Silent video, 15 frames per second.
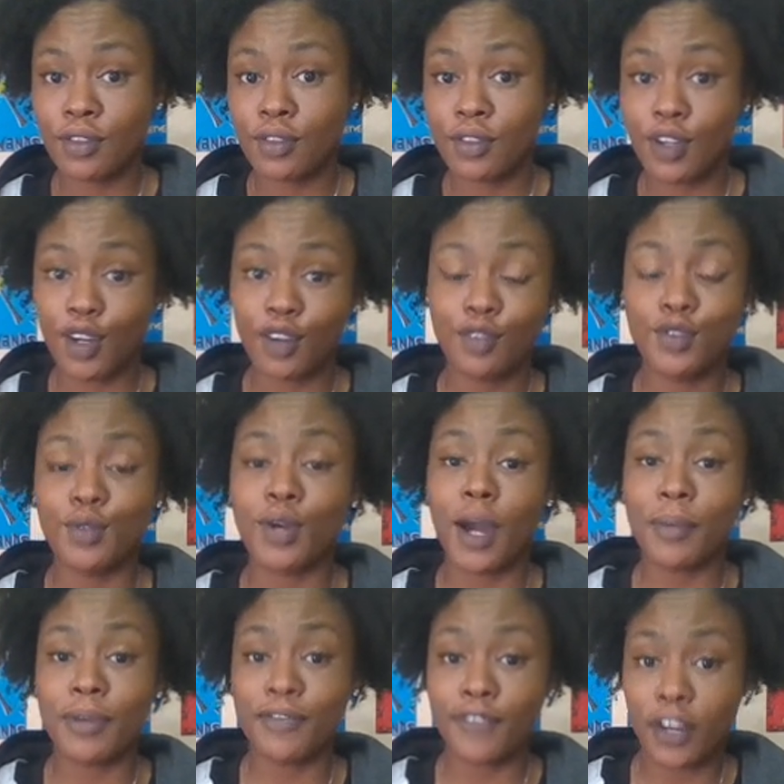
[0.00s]
of You Got
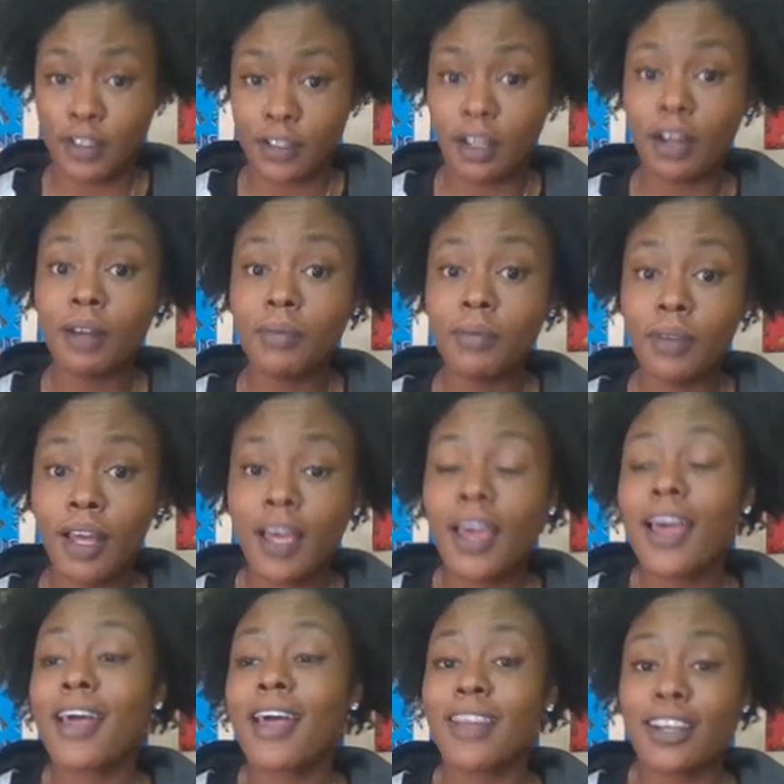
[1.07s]
Me Fucked Up,
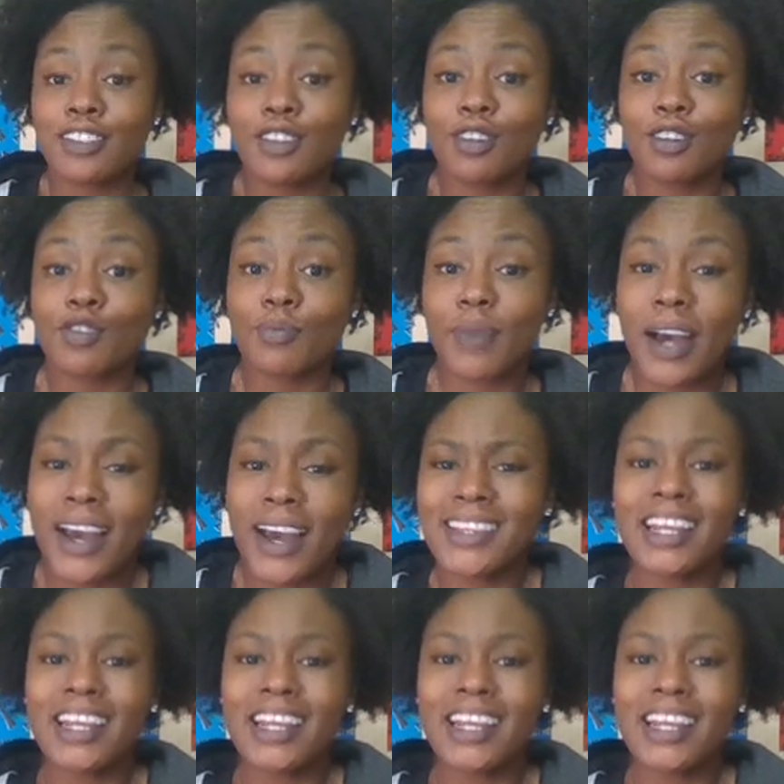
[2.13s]
that's also mine.